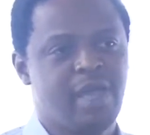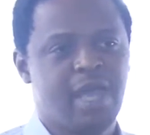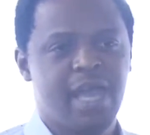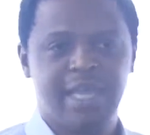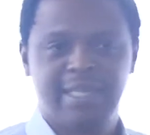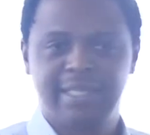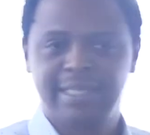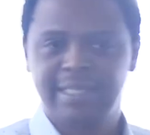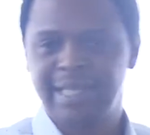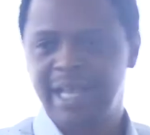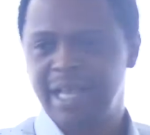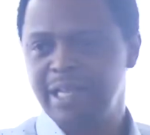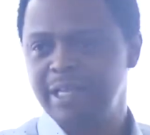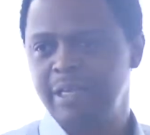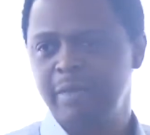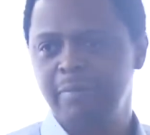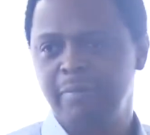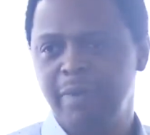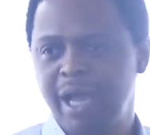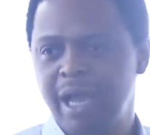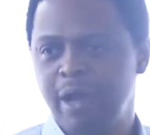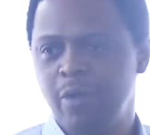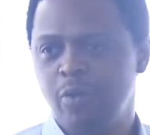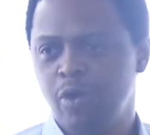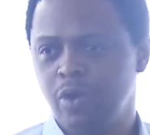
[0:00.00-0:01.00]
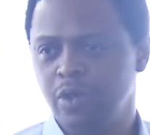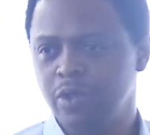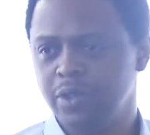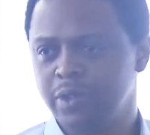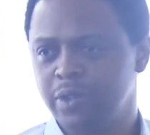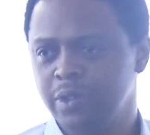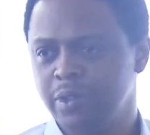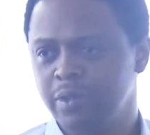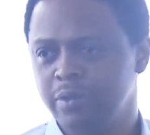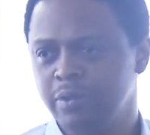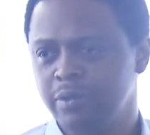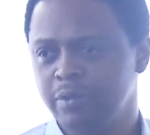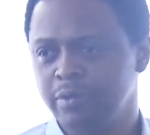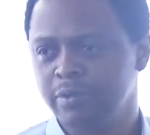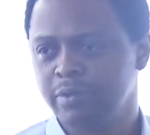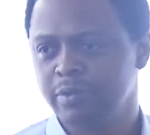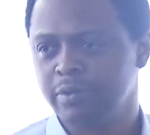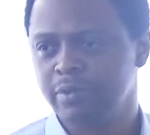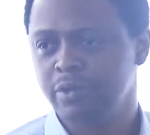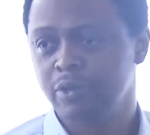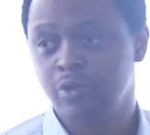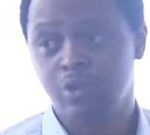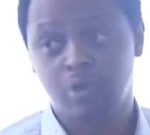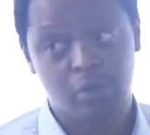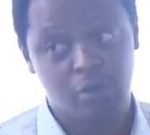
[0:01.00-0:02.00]
Is this how Nehemiah was?
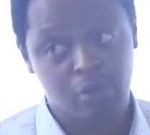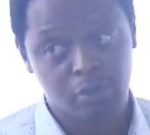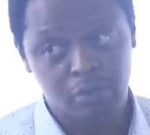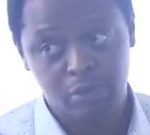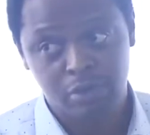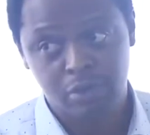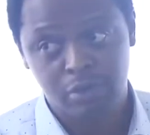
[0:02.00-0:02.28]
No.